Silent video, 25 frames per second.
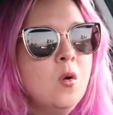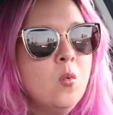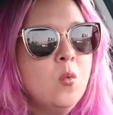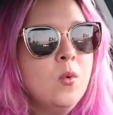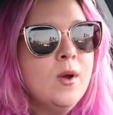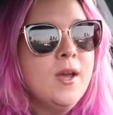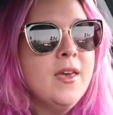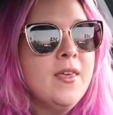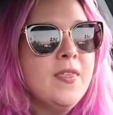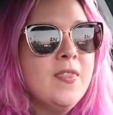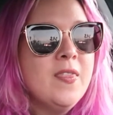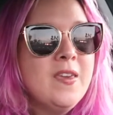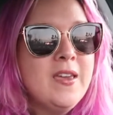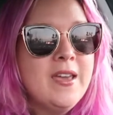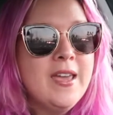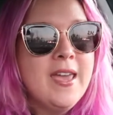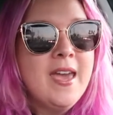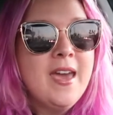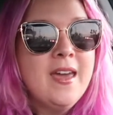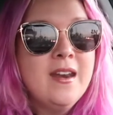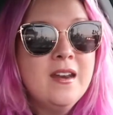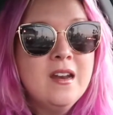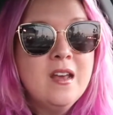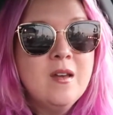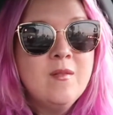with the
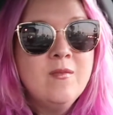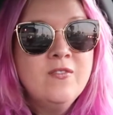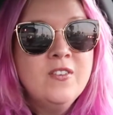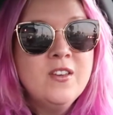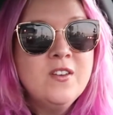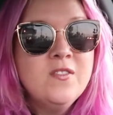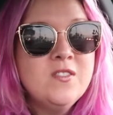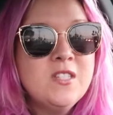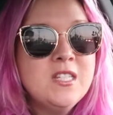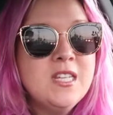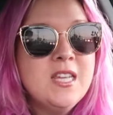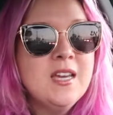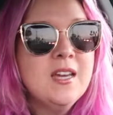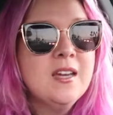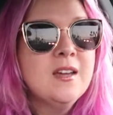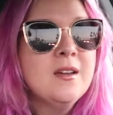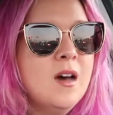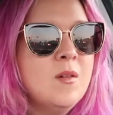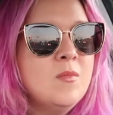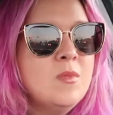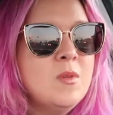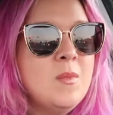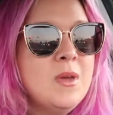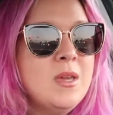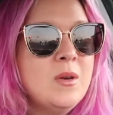Canon M50.
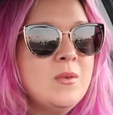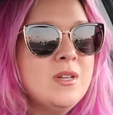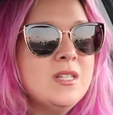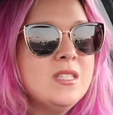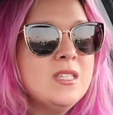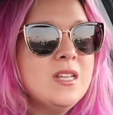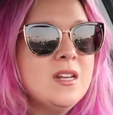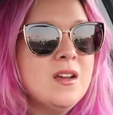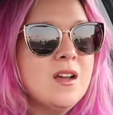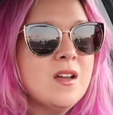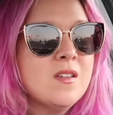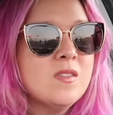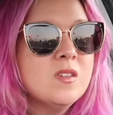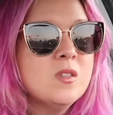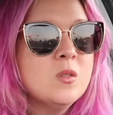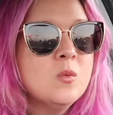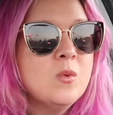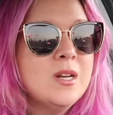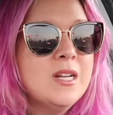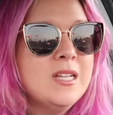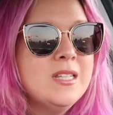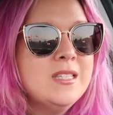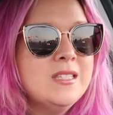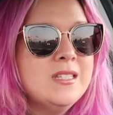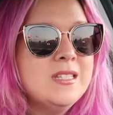Um, the main reason I got this
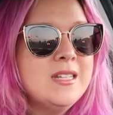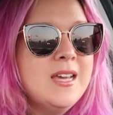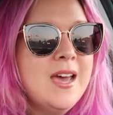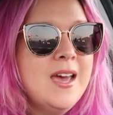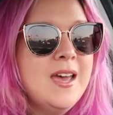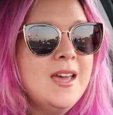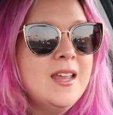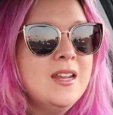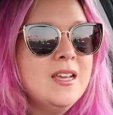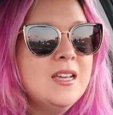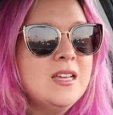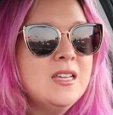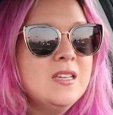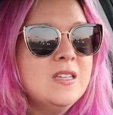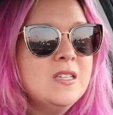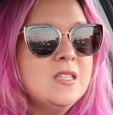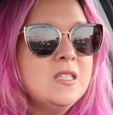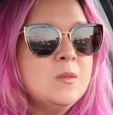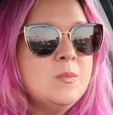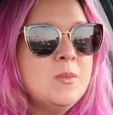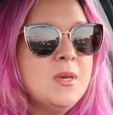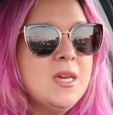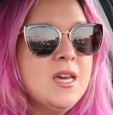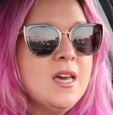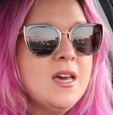one instead
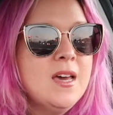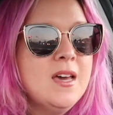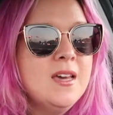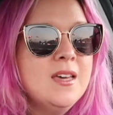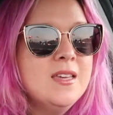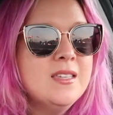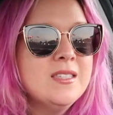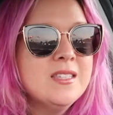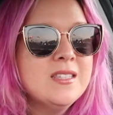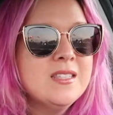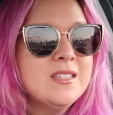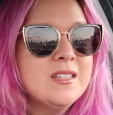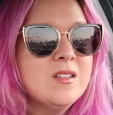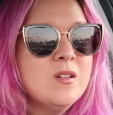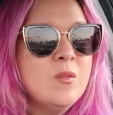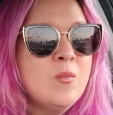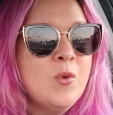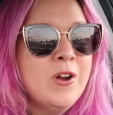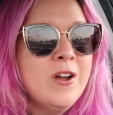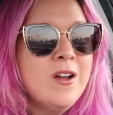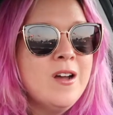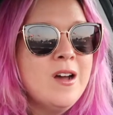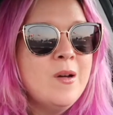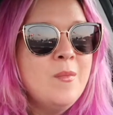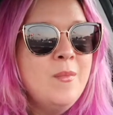is because it's a little
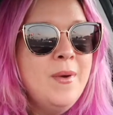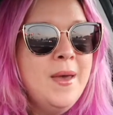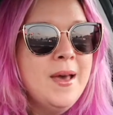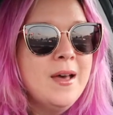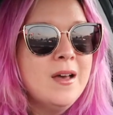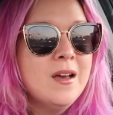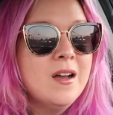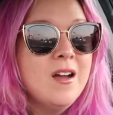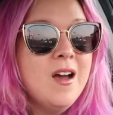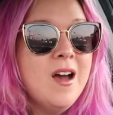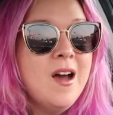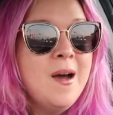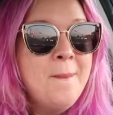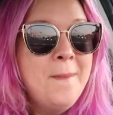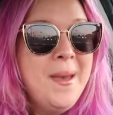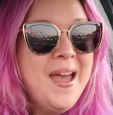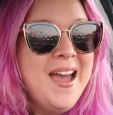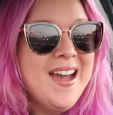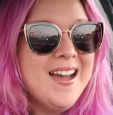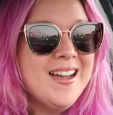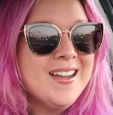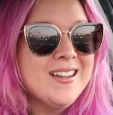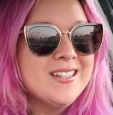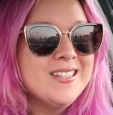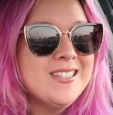more comp
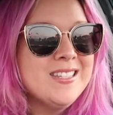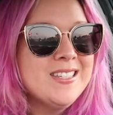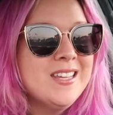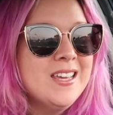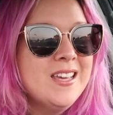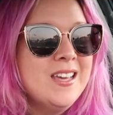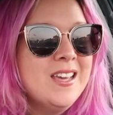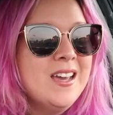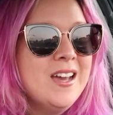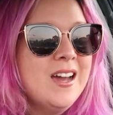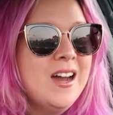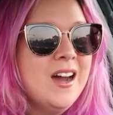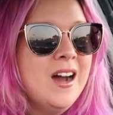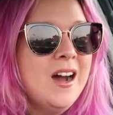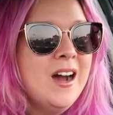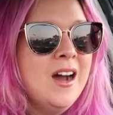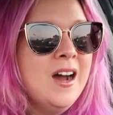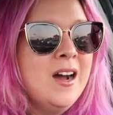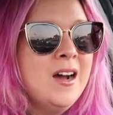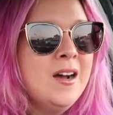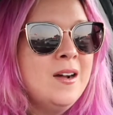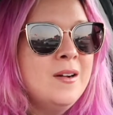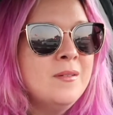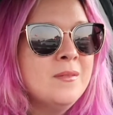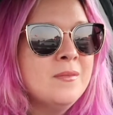compact.
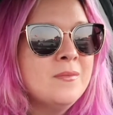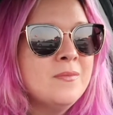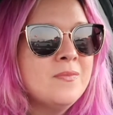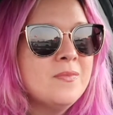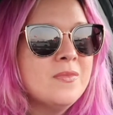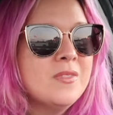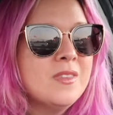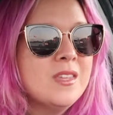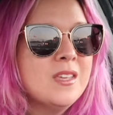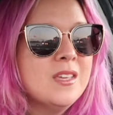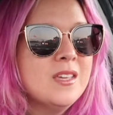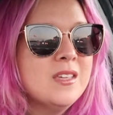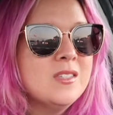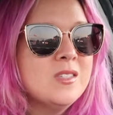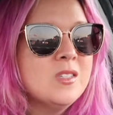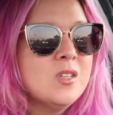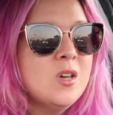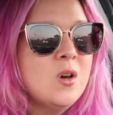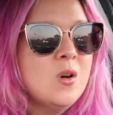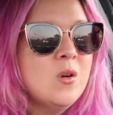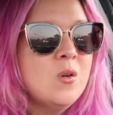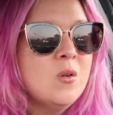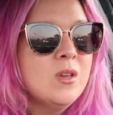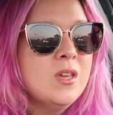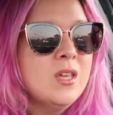Um,
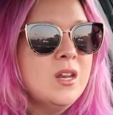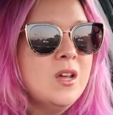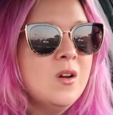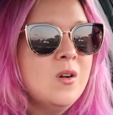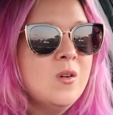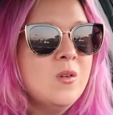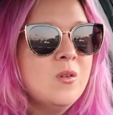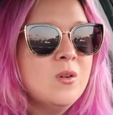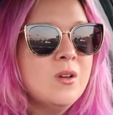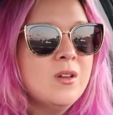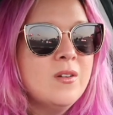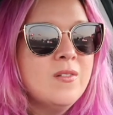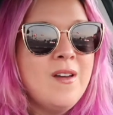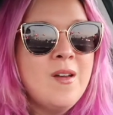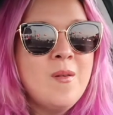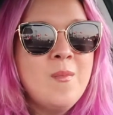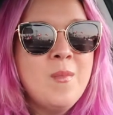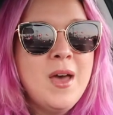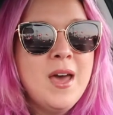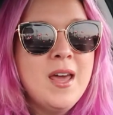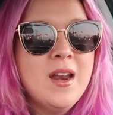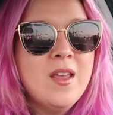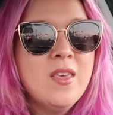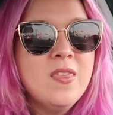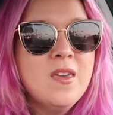so, you know, if
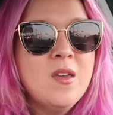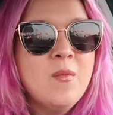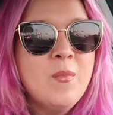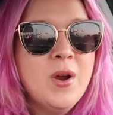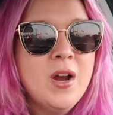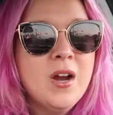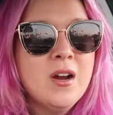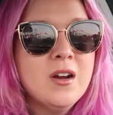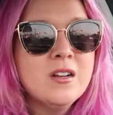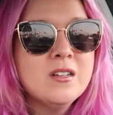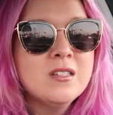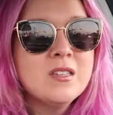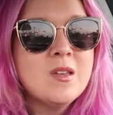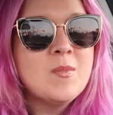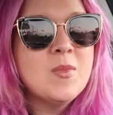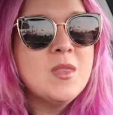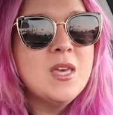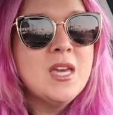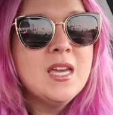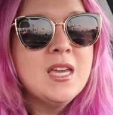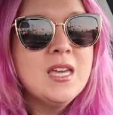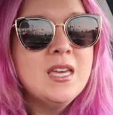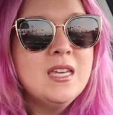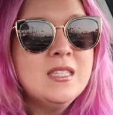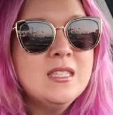I'm at a theme park or
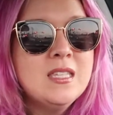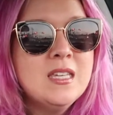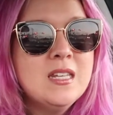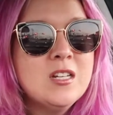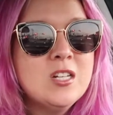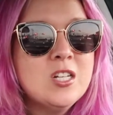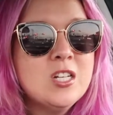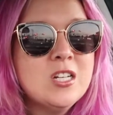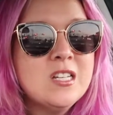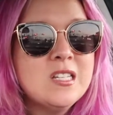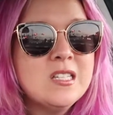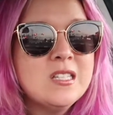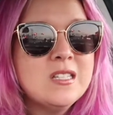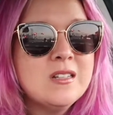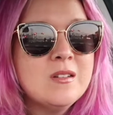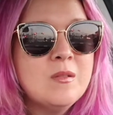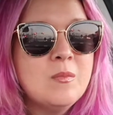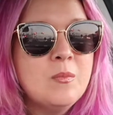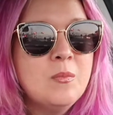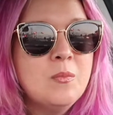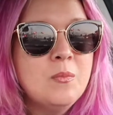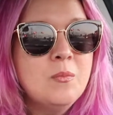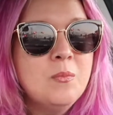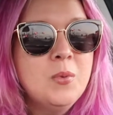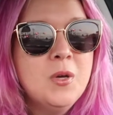something, easy to just
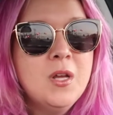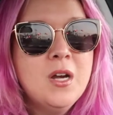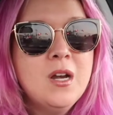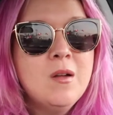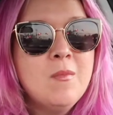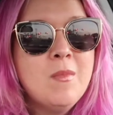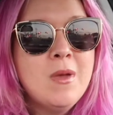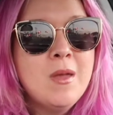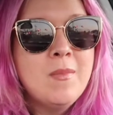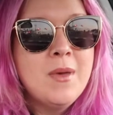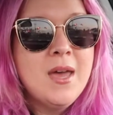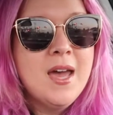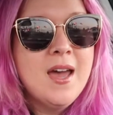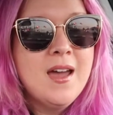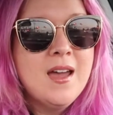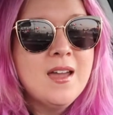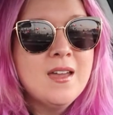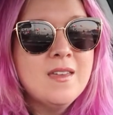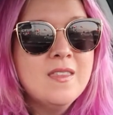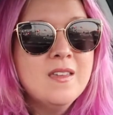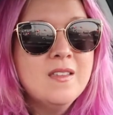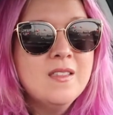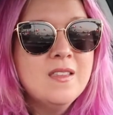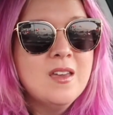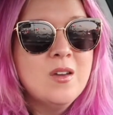put it in my
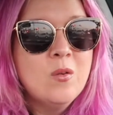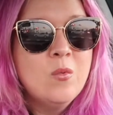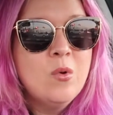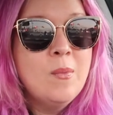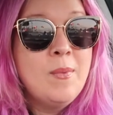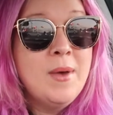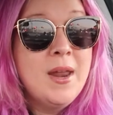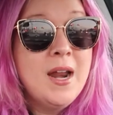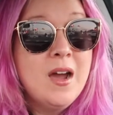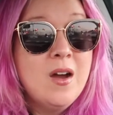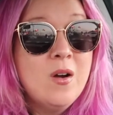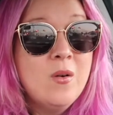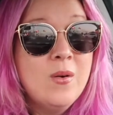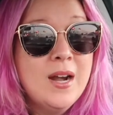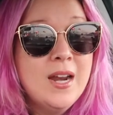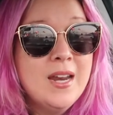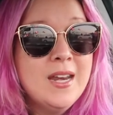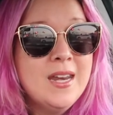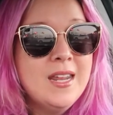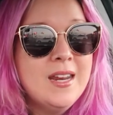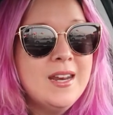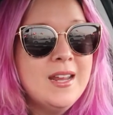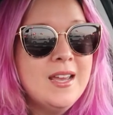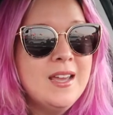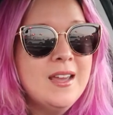bag and then like whip it out when I
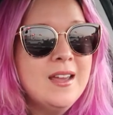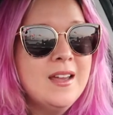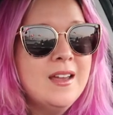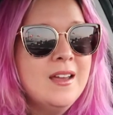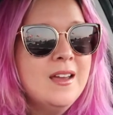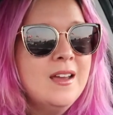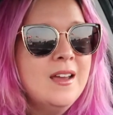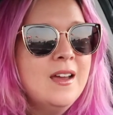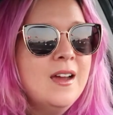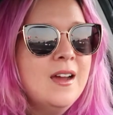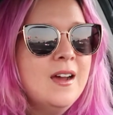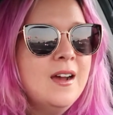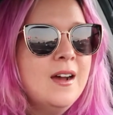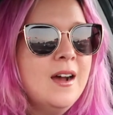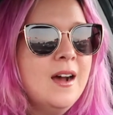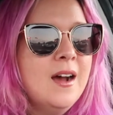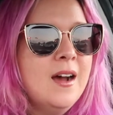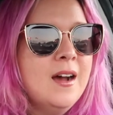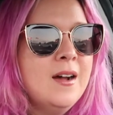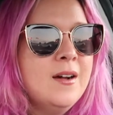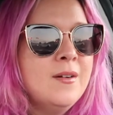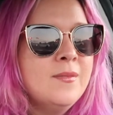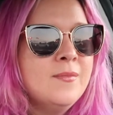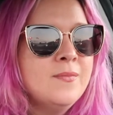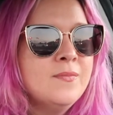need it.
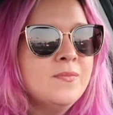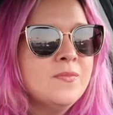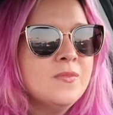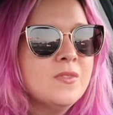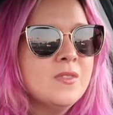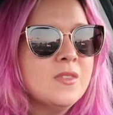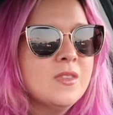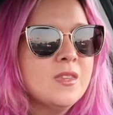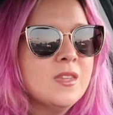Um,